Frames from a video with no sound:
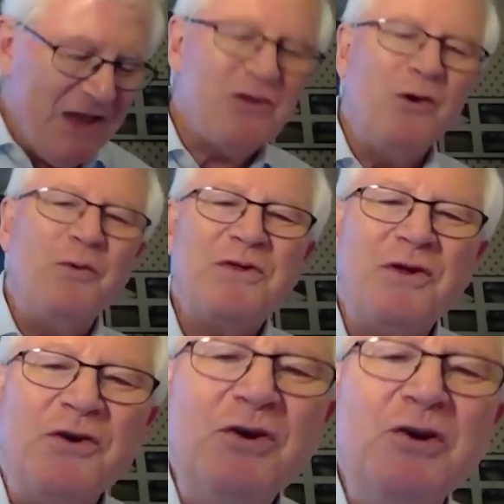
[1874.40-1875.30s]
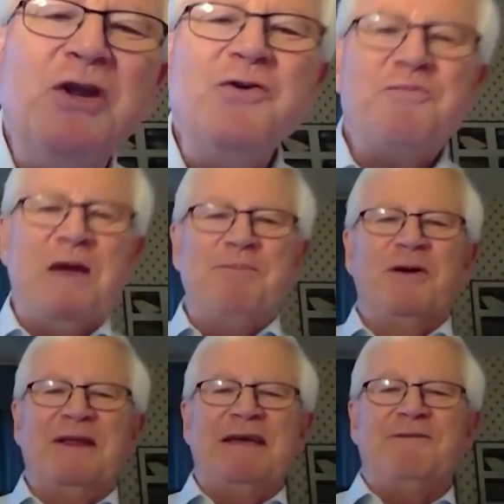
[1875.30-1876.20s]
So, so you'll lose
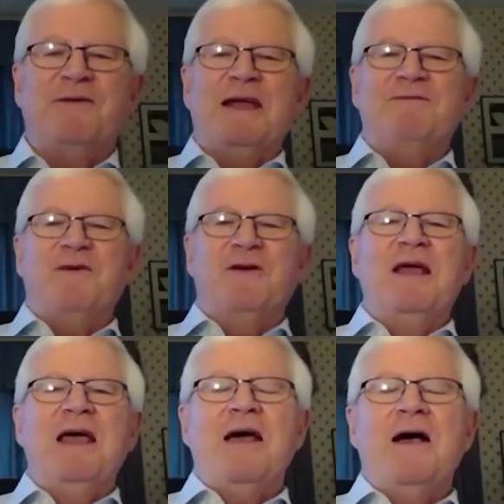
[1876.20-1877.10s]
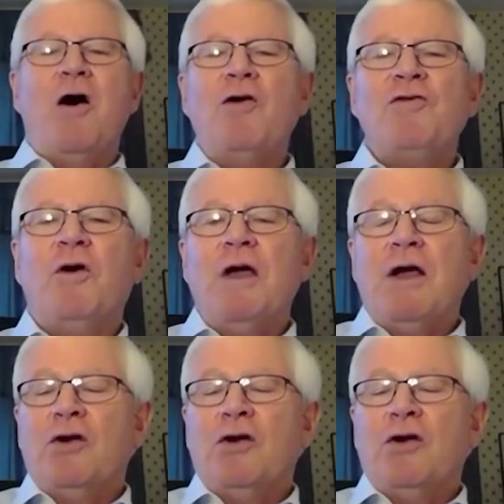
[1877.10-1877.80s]
people if you if you're uh, also